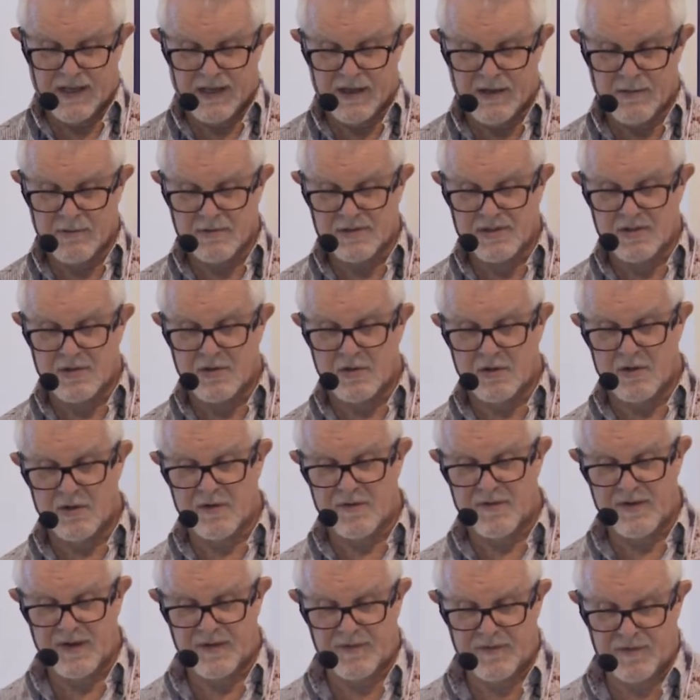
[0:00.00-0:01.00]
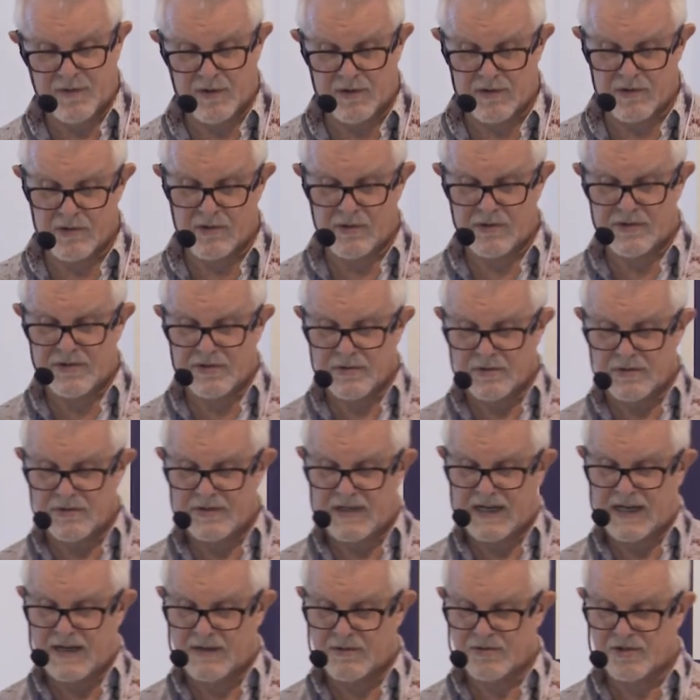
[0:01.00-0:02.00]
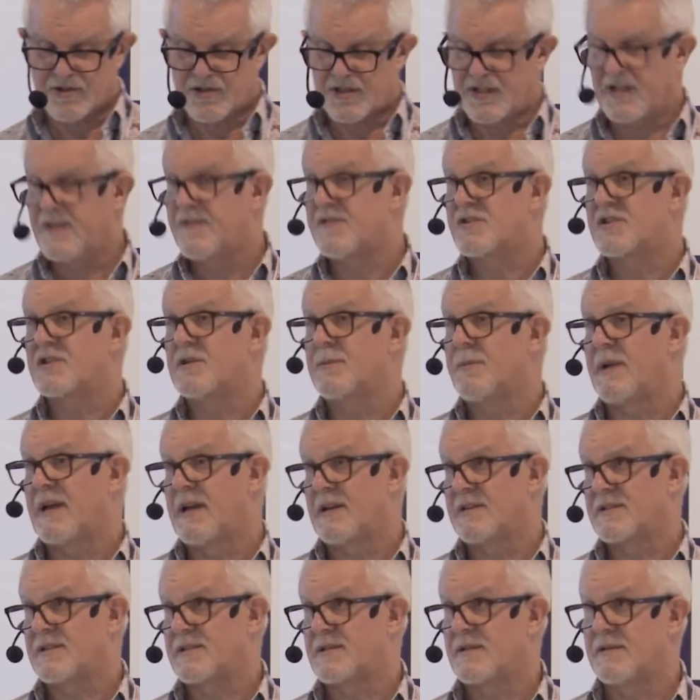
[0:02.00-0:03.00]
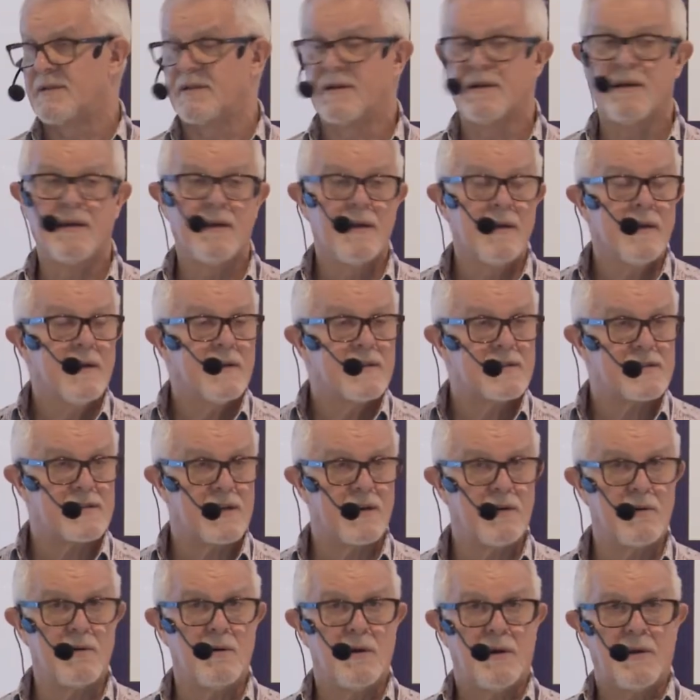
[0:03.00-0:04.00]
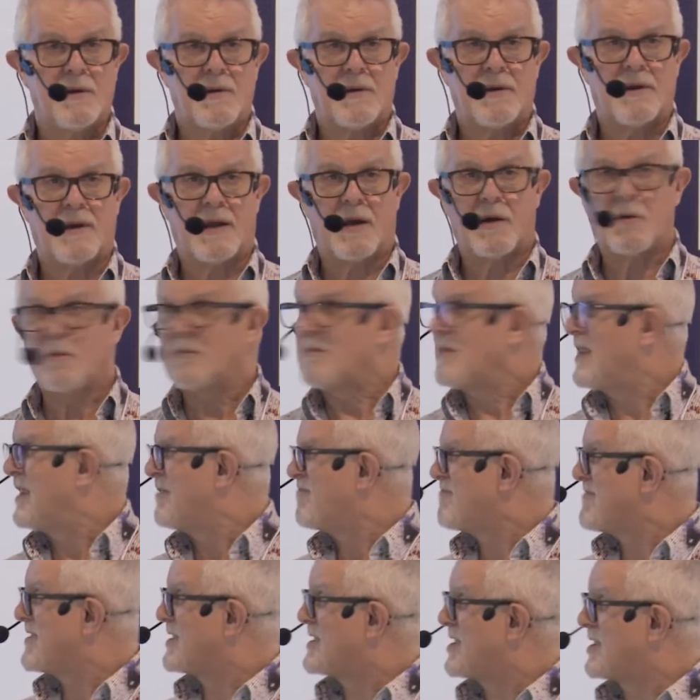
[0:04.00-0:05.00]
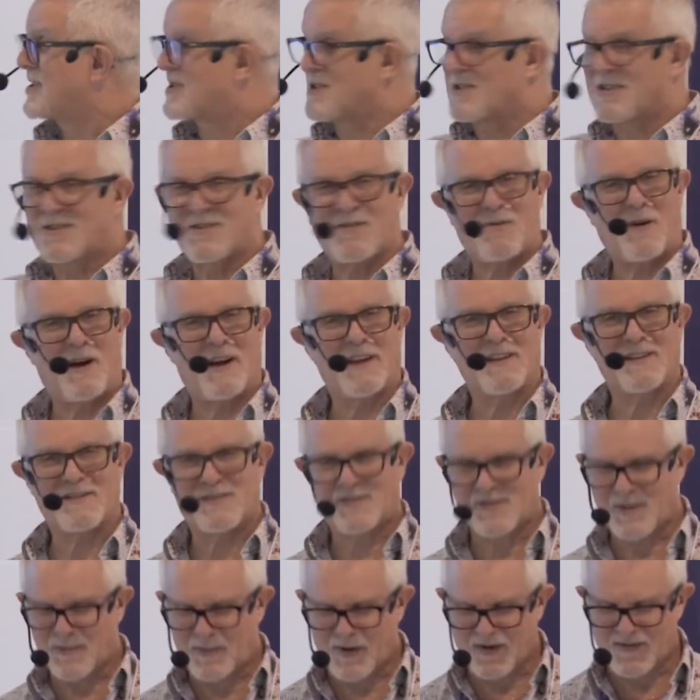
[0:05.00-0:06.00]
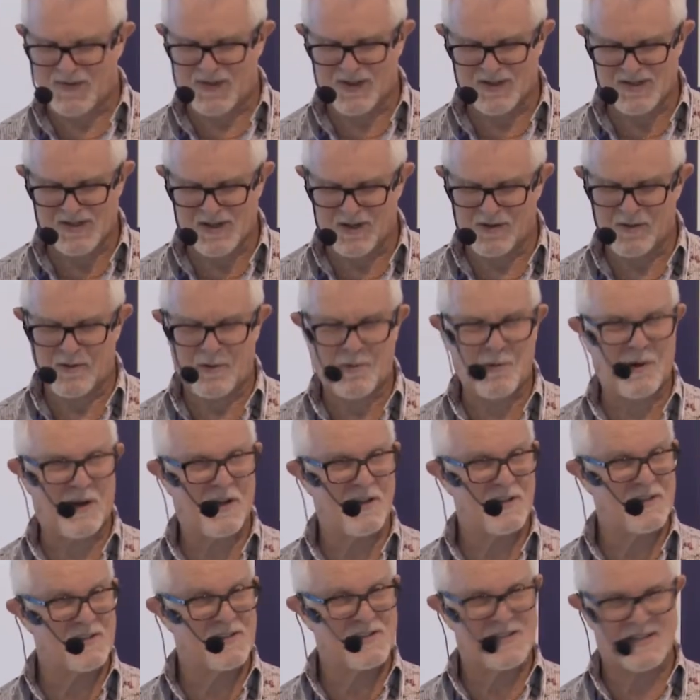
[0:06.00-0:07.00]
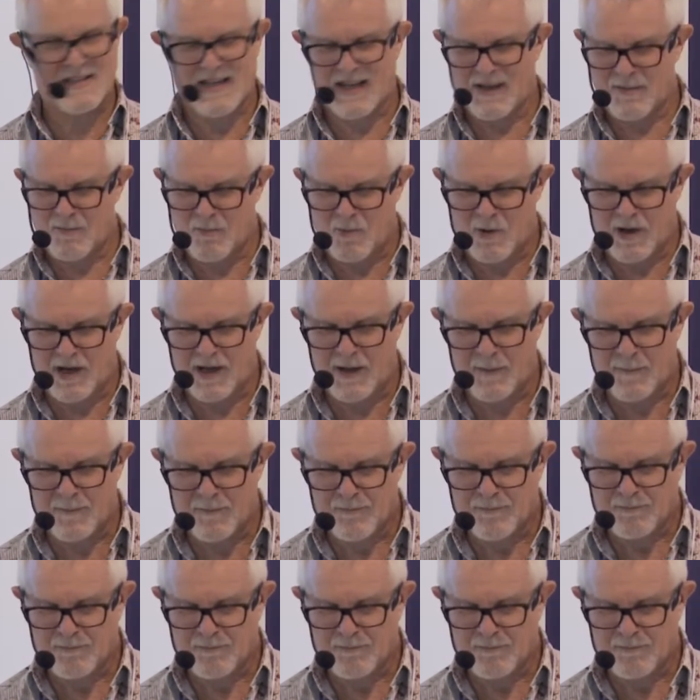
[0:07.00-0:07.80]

it was called Wie verrückt und aus tiefstem Herzen. So, you know, it doesn't quite trip off the tongue quite the same way.